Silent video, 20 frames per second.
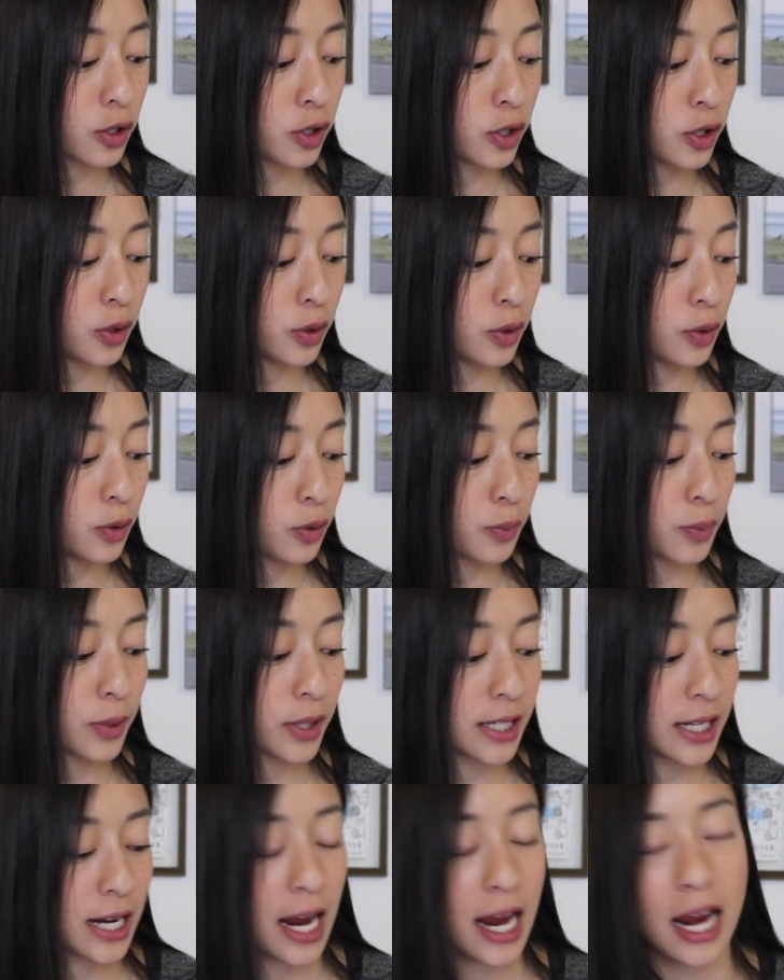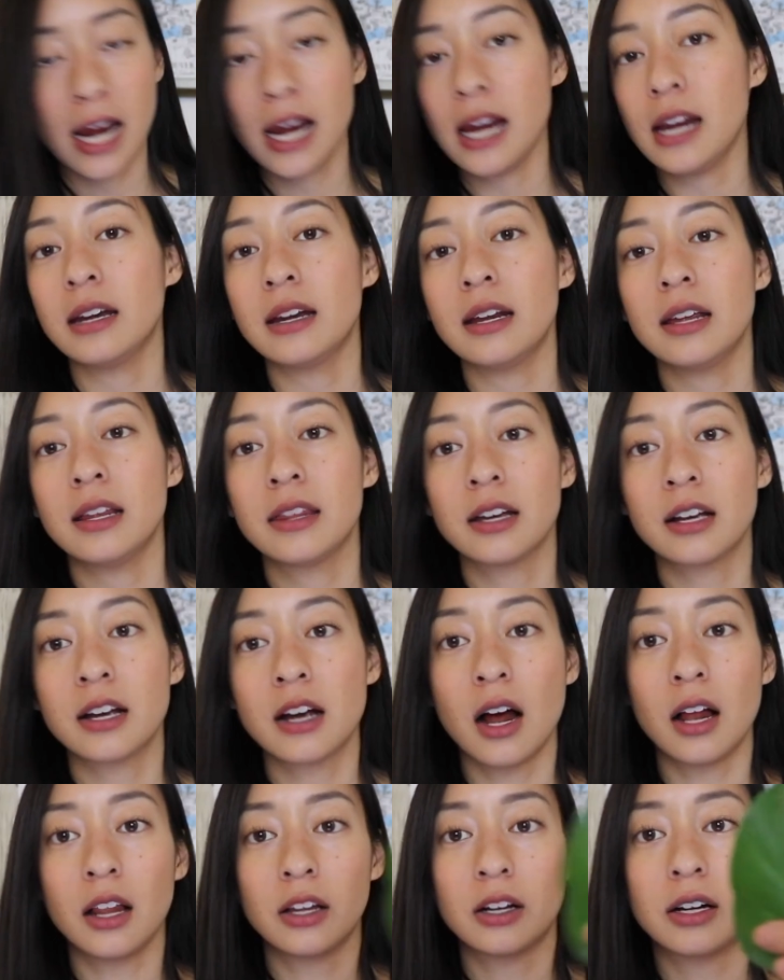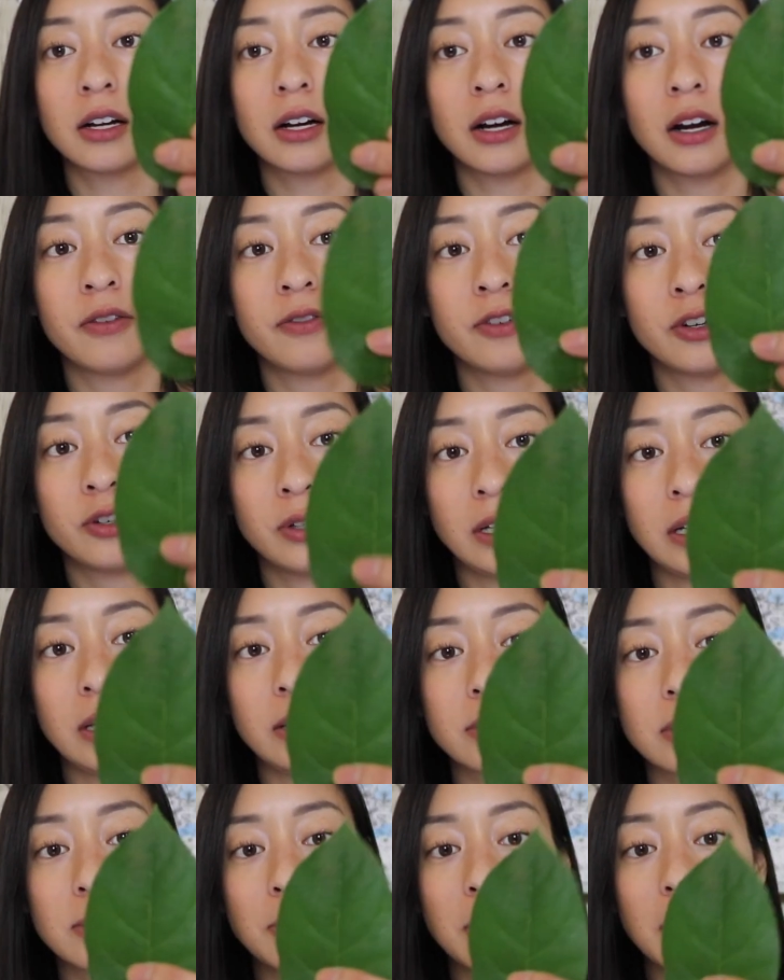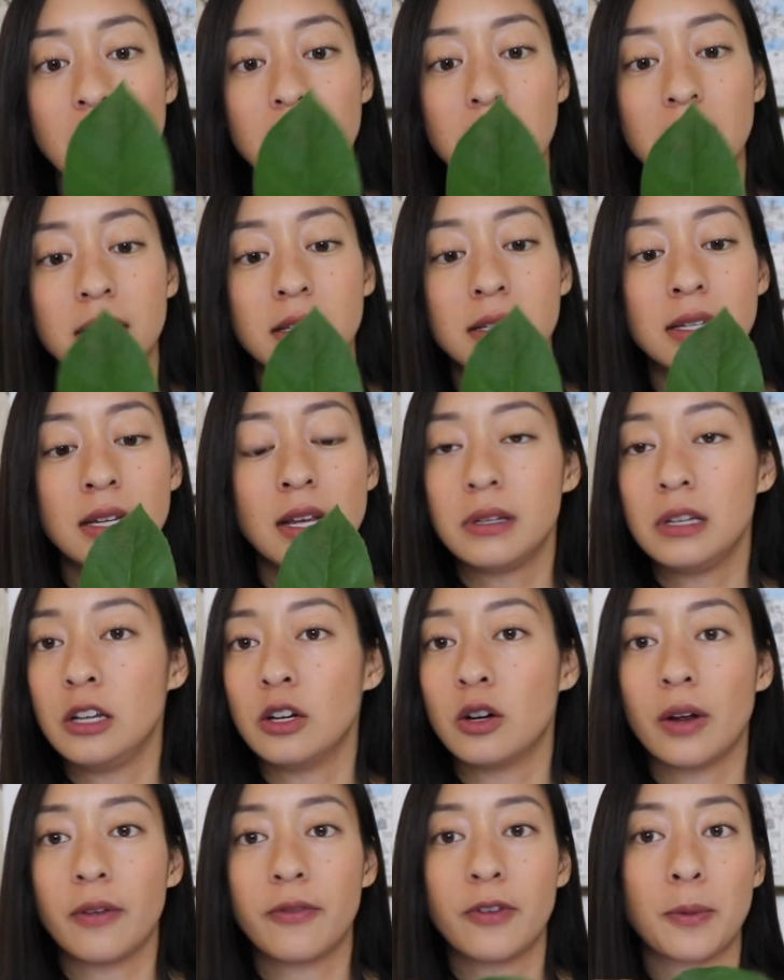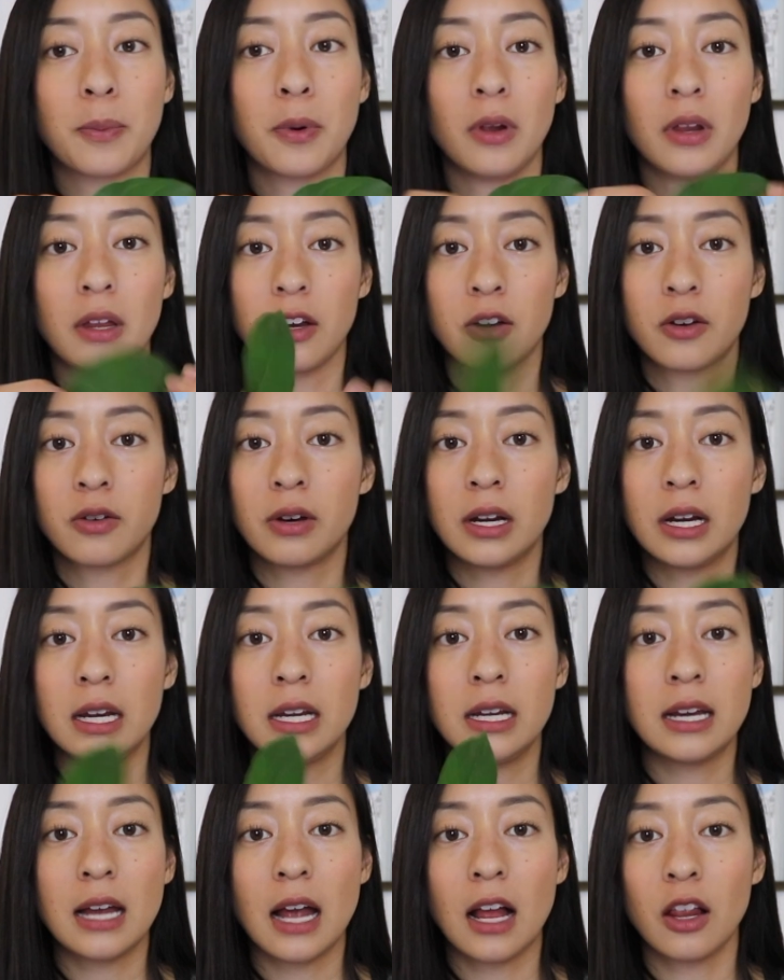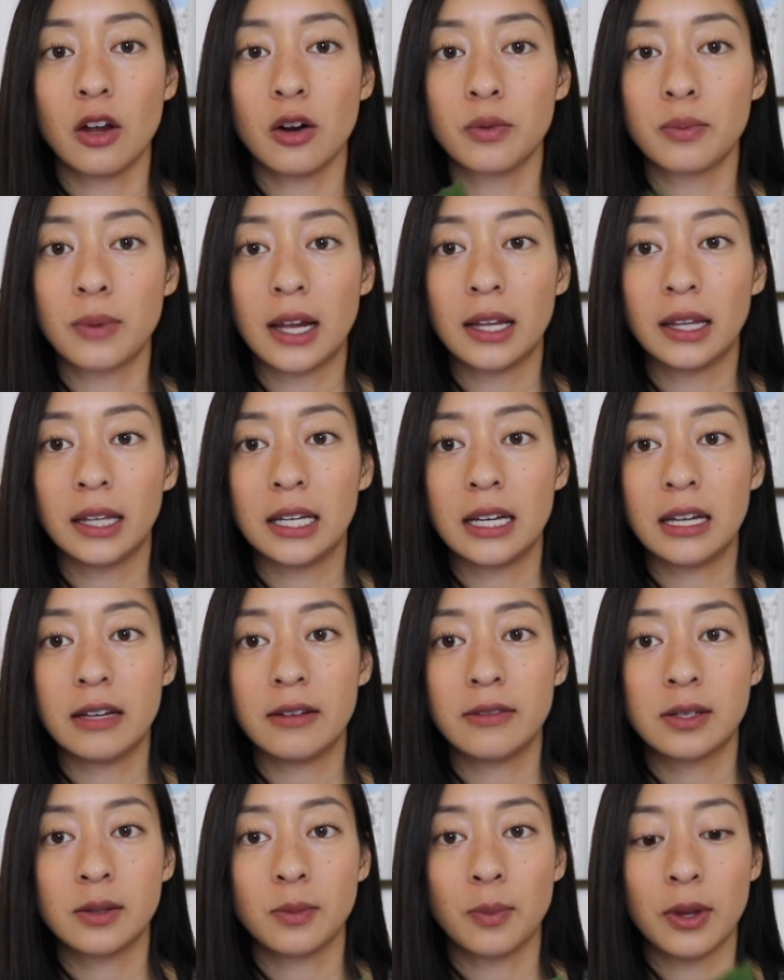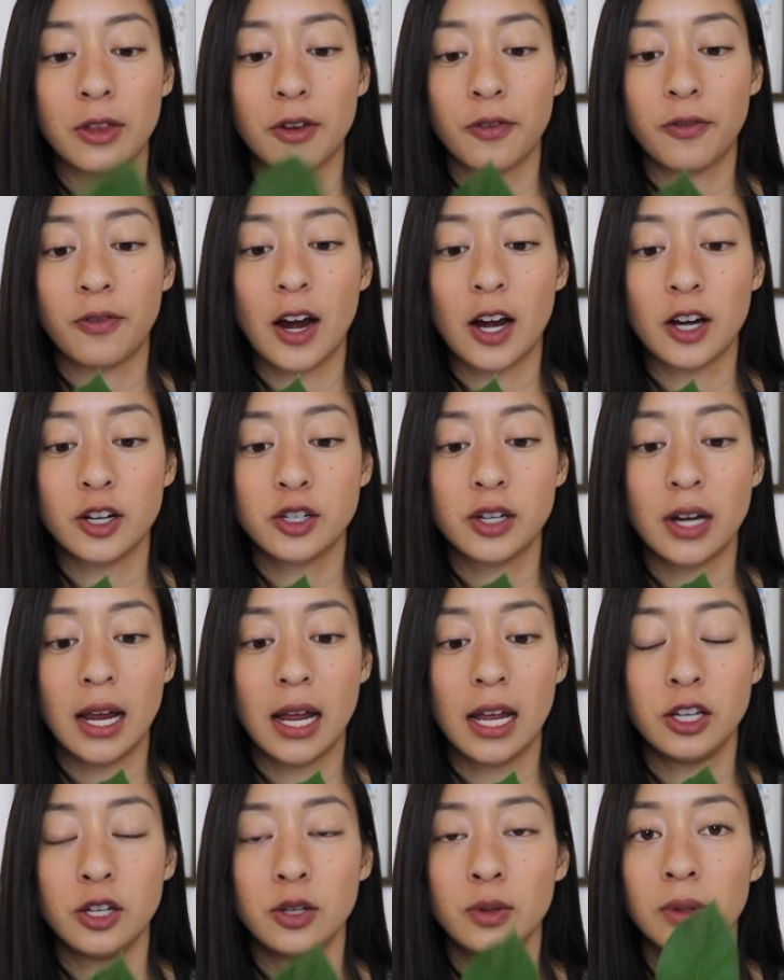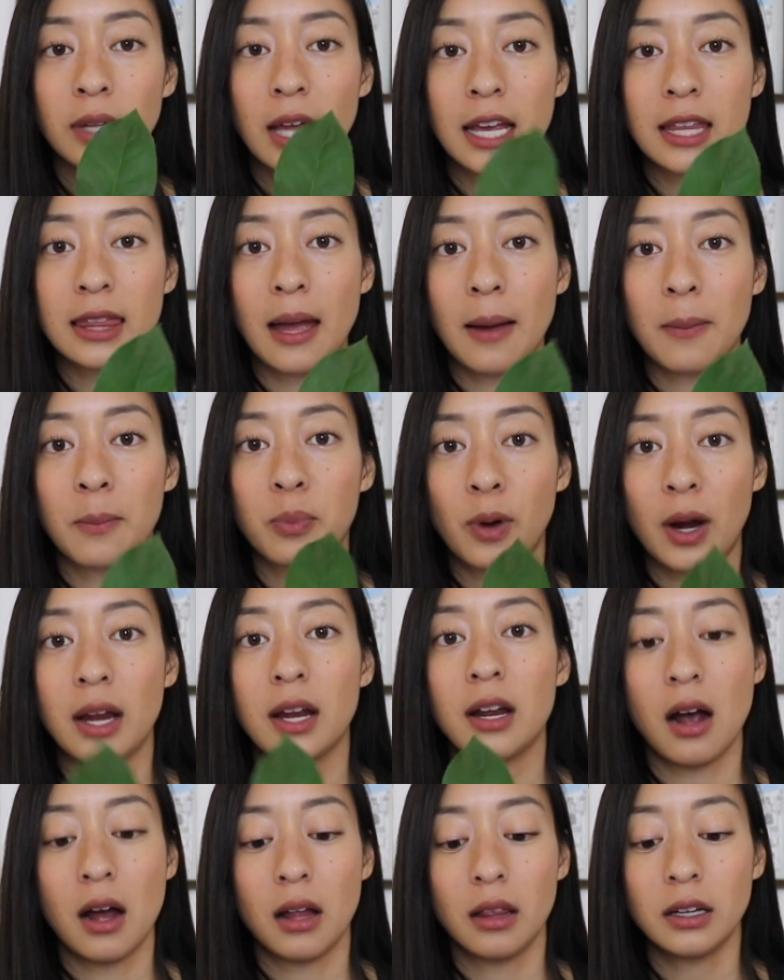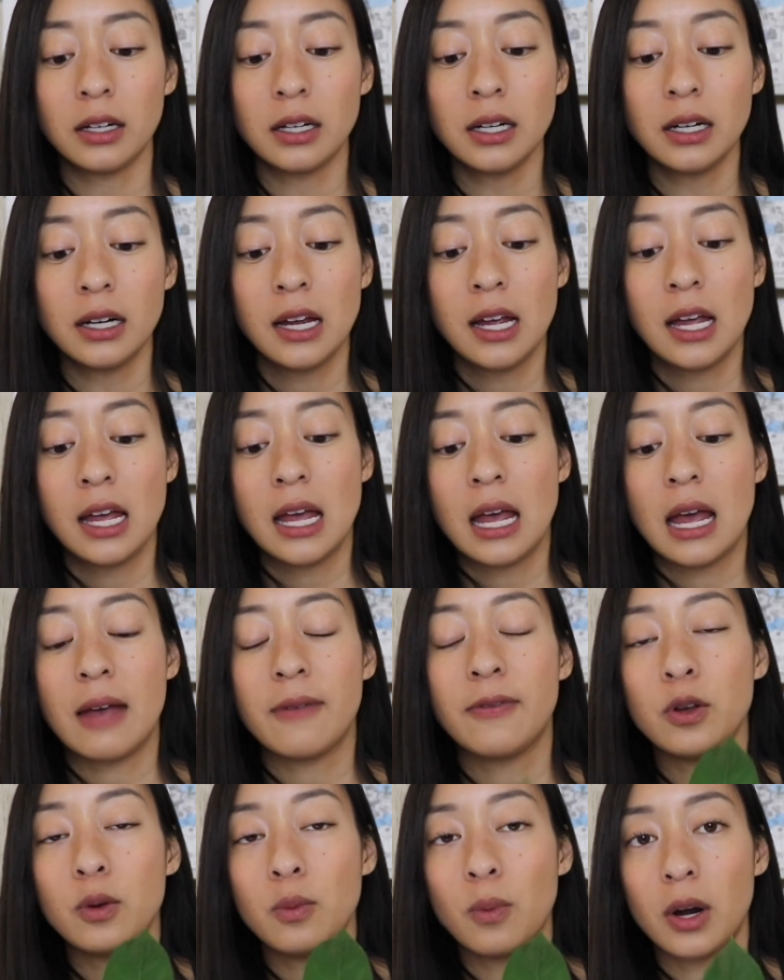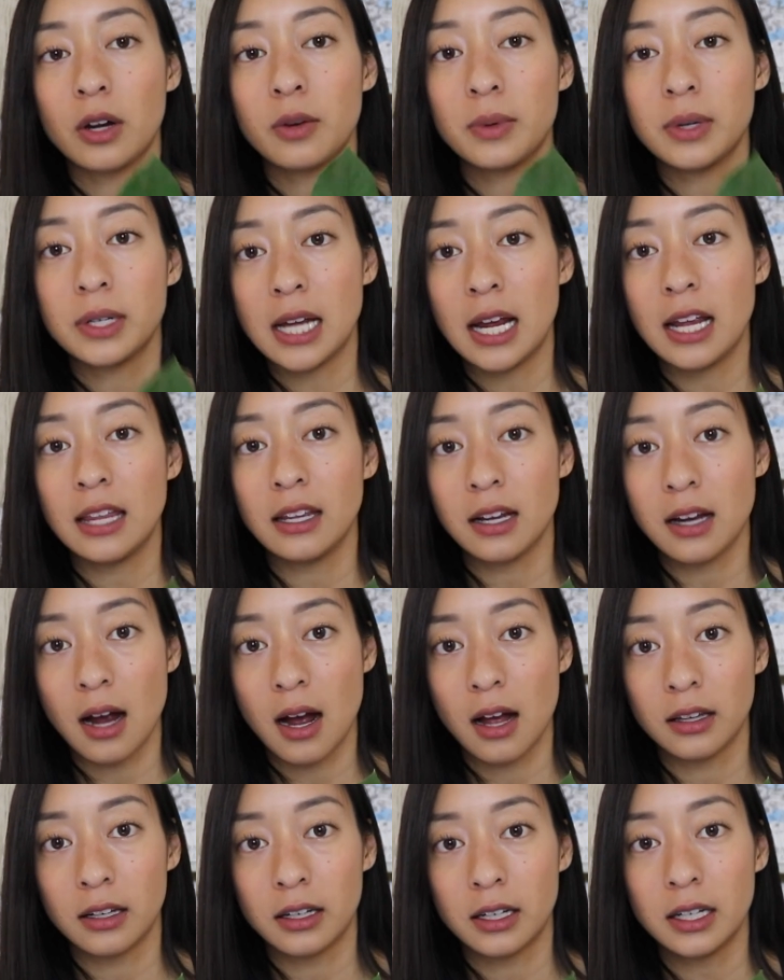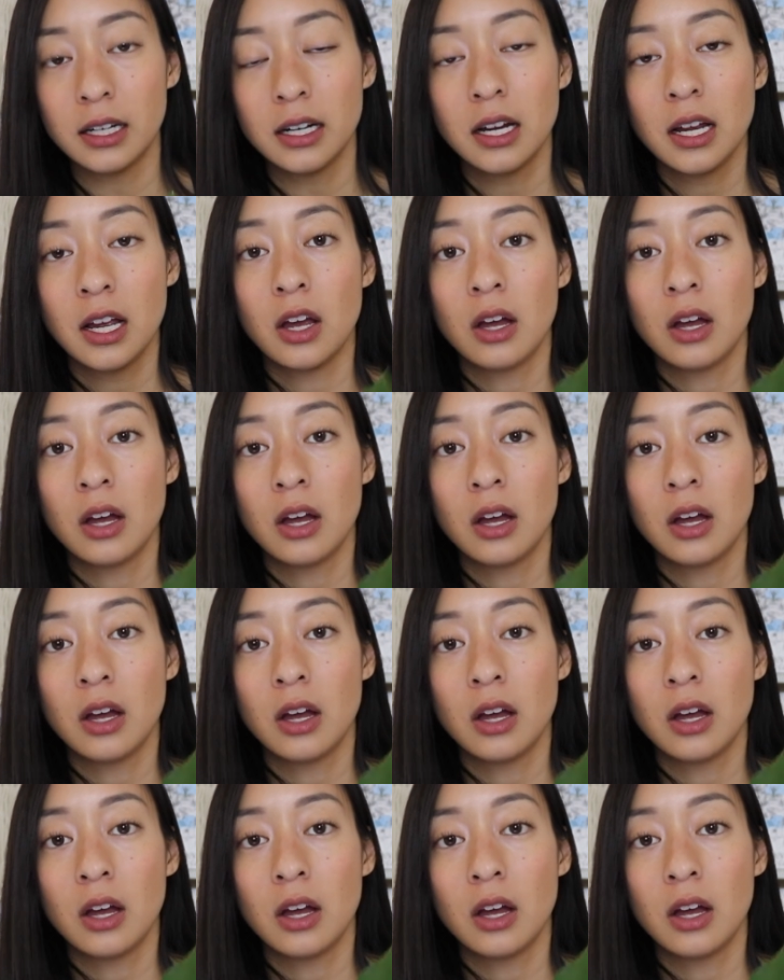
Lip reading: to retain the color of your leaves, because you know, if you're pulling green, yellow, red leaves when they're fresh and you like that bright color, if you want to retain the color,